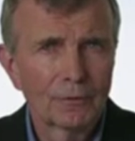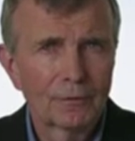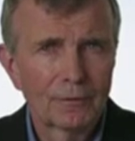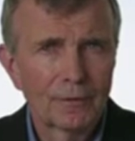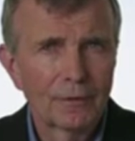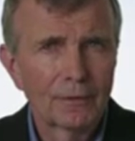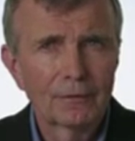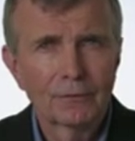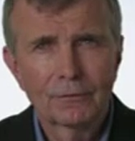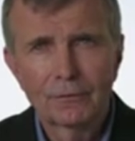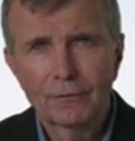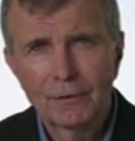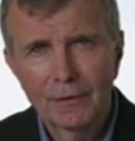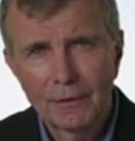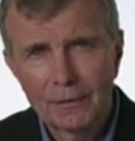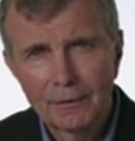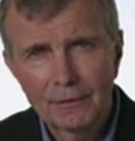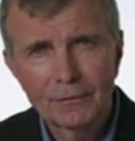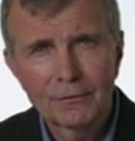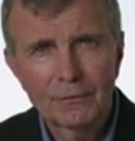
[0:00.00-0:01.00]
where things are
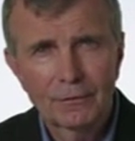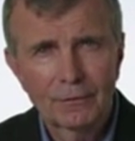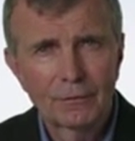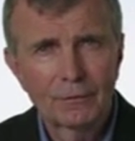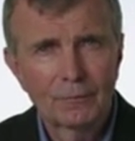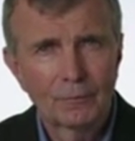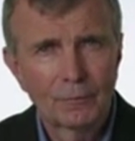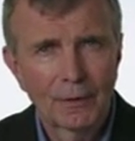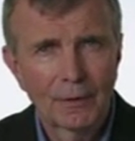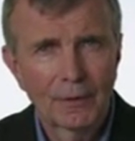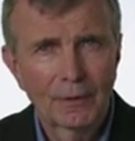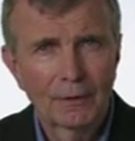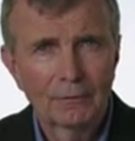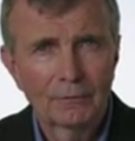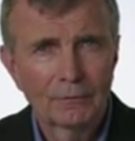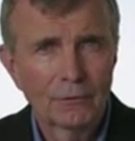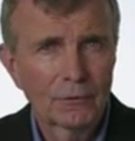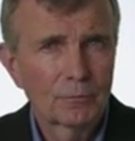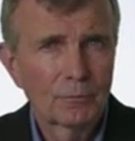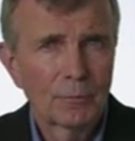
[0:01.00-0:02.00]
done a certain way
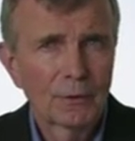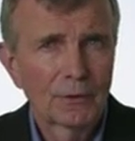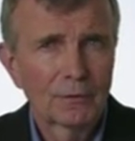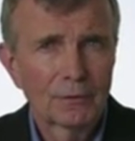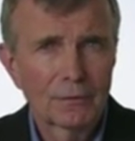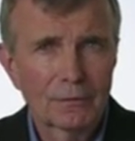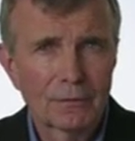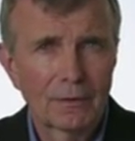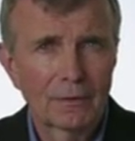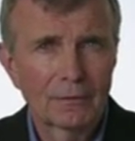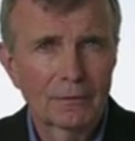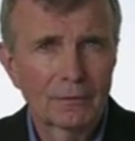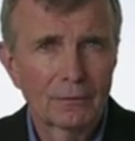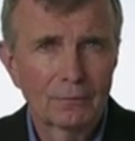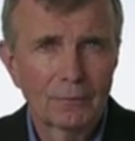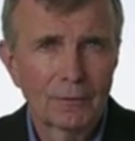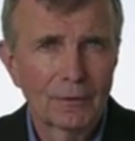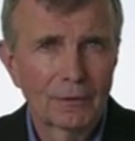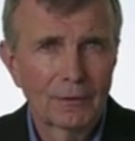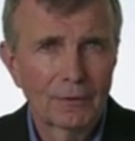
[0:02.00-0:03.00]
just because that's
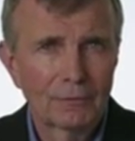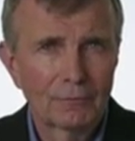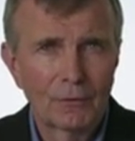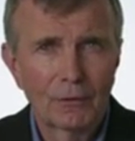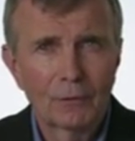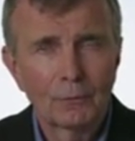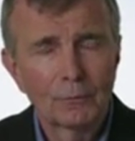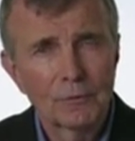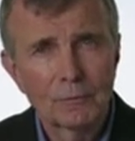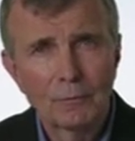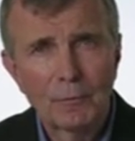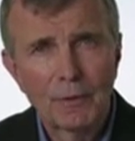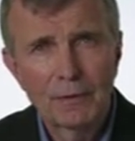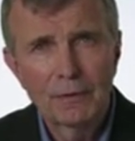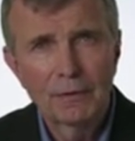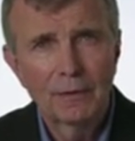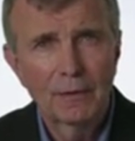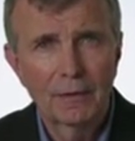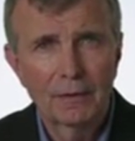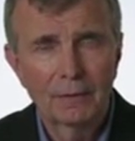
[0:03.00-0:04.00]
the way they've always
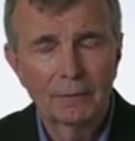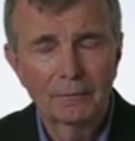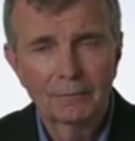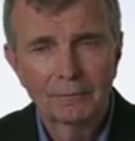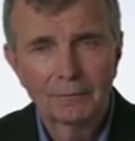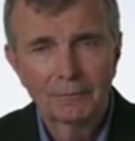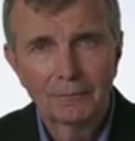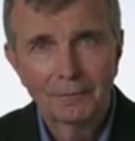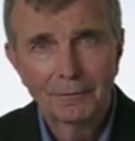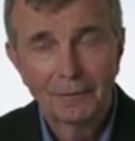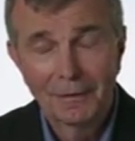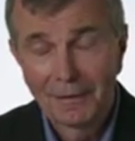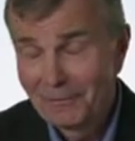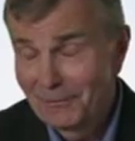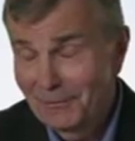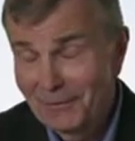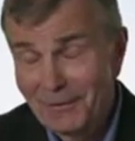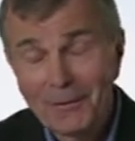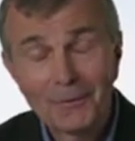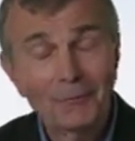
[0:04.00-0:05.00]
been done.
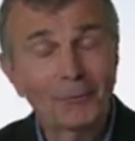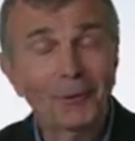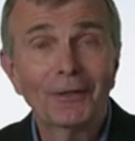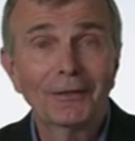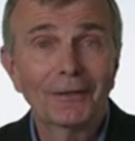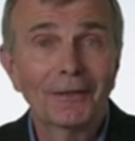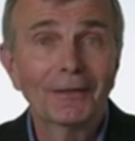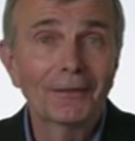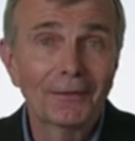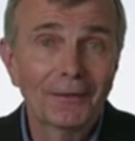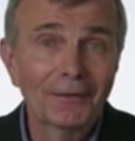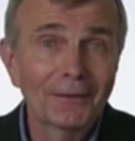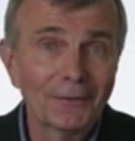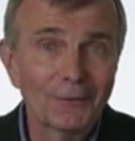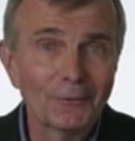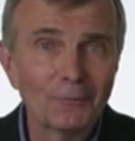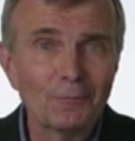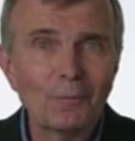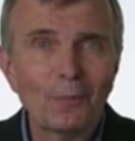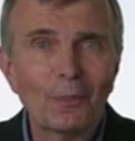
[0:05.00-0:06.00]
That's kind of why I
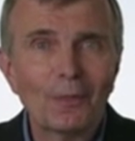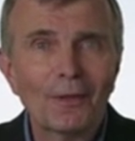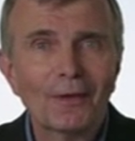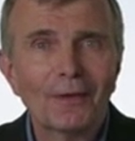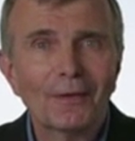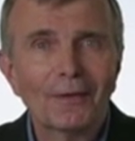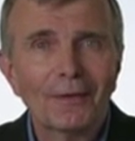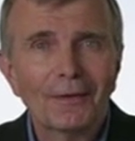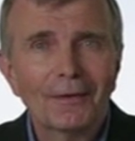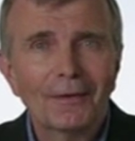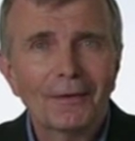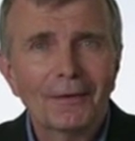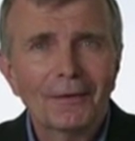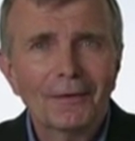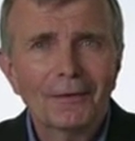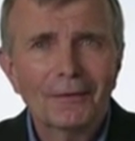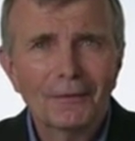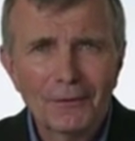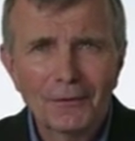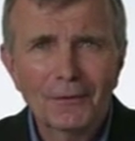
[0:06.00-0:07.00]
like it.
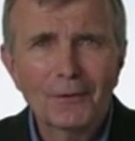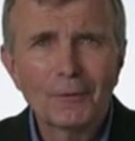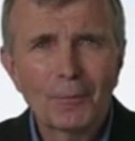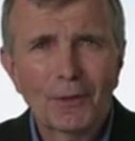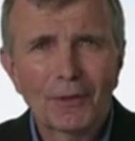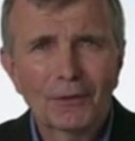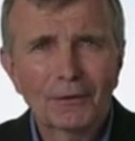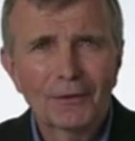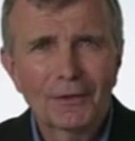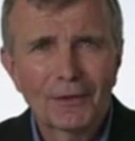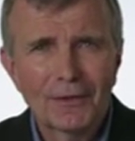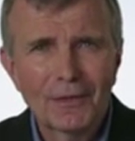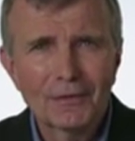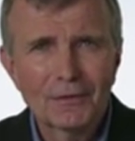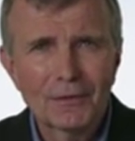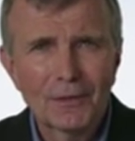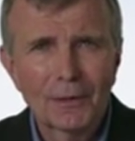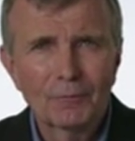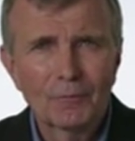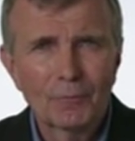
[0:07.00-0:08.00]
The Knickerbocker
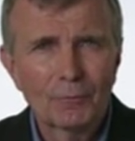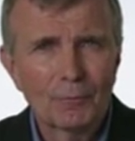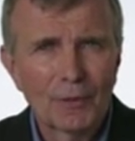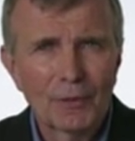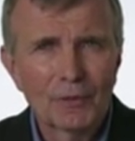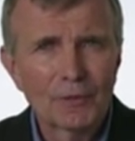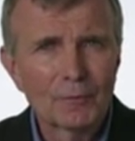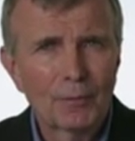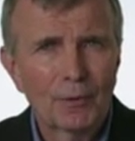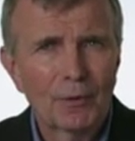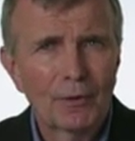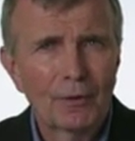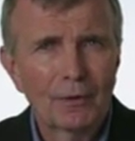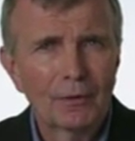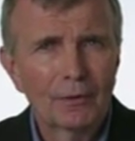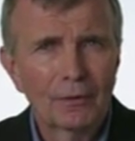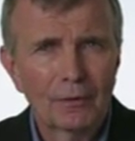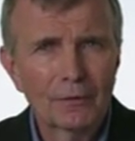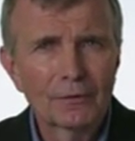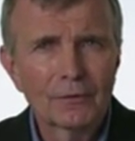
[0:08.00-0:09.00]
concept of
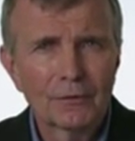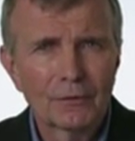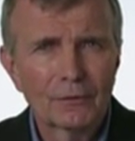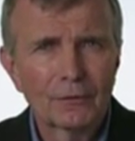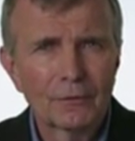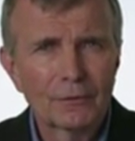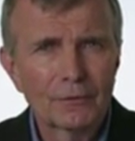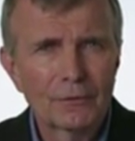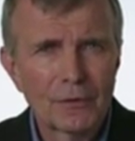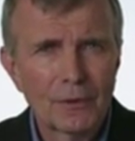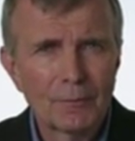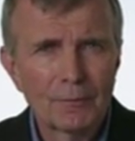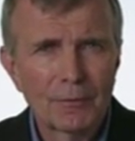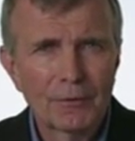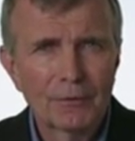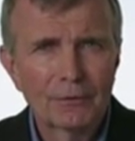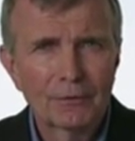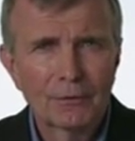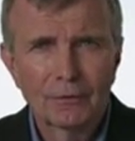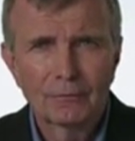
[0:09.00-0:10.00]
baseball also owed
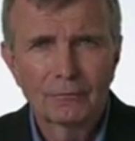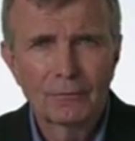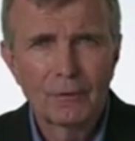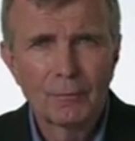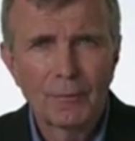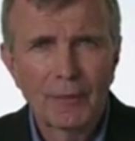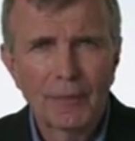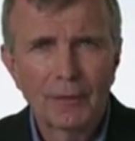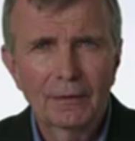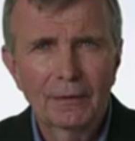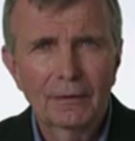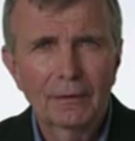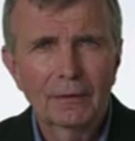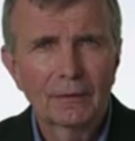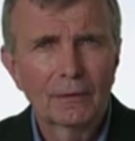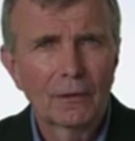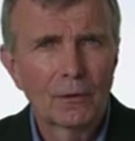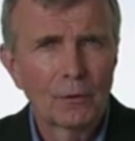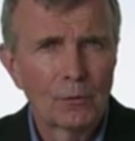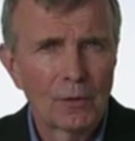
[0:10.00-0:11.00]
something to the
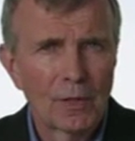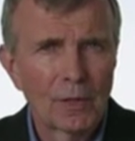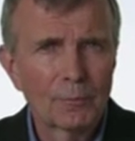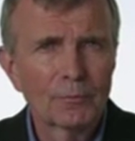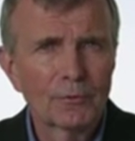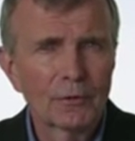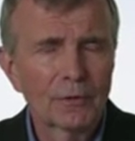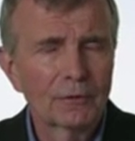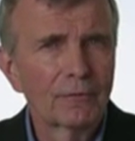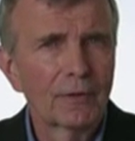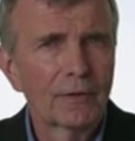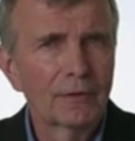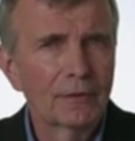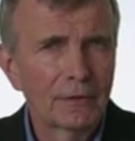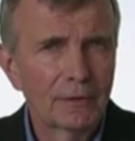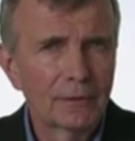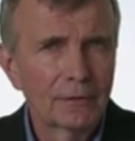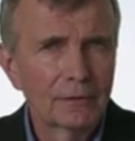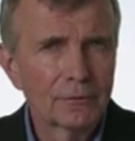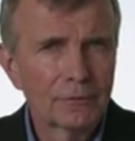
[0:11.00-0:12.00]
romantic and cooperative
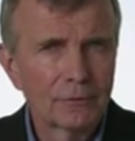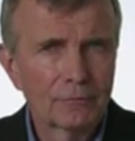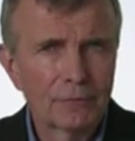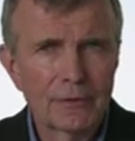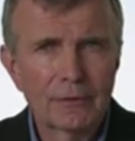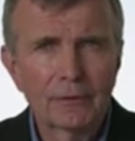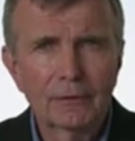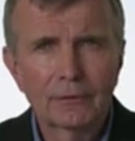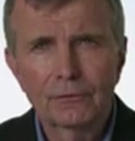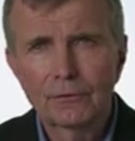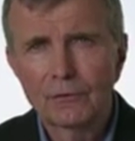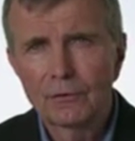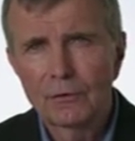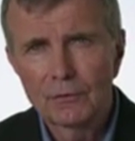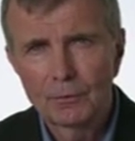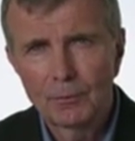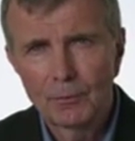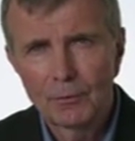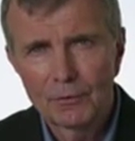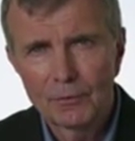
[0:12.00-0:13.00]
ideals of English
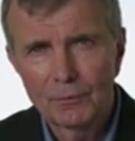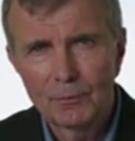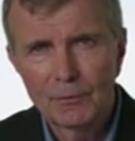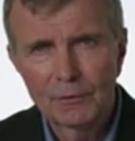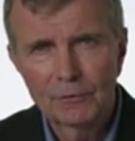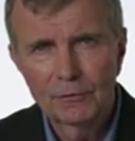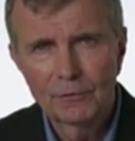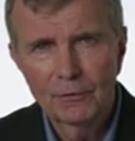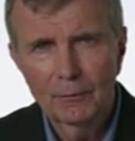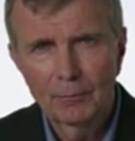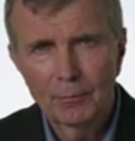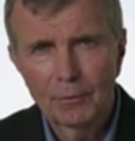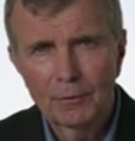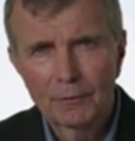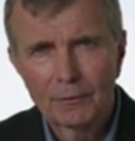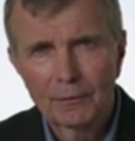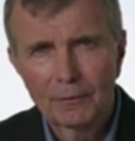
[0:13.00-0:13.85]
sportsmanship.